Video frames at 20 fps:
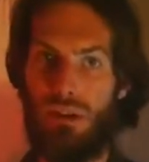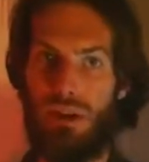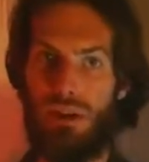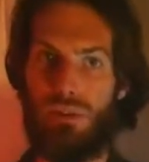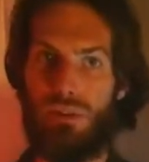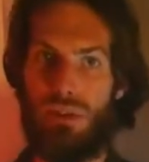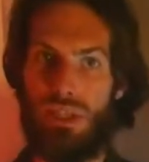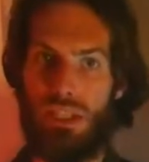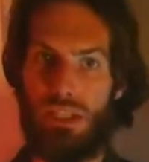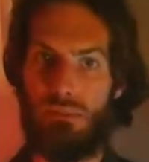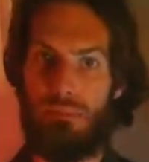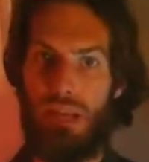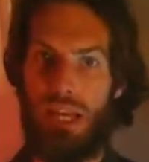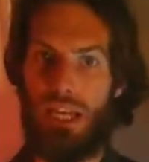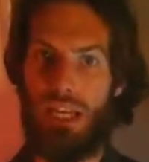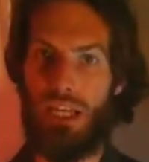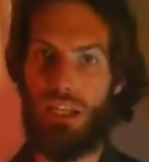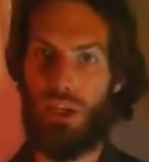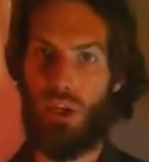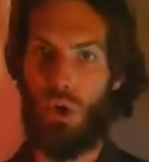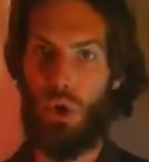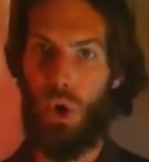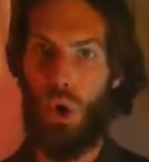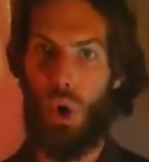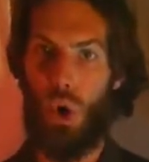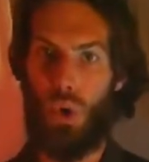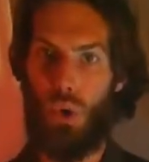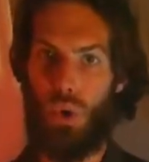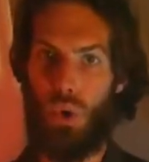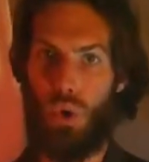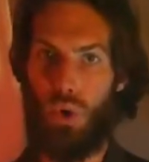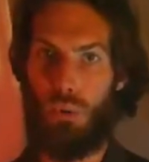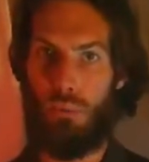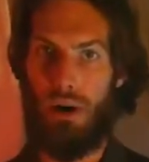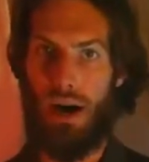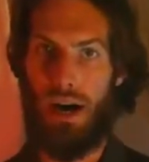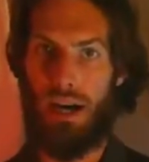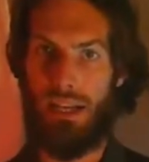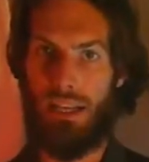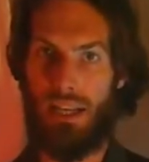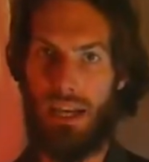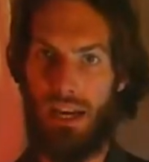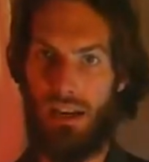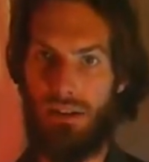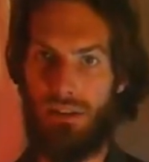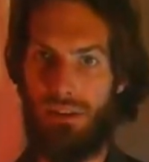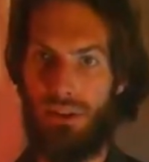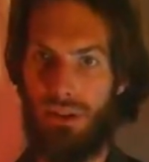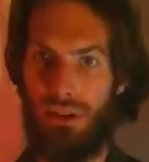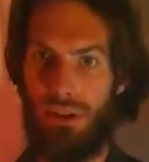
Are you expanding your whole body out?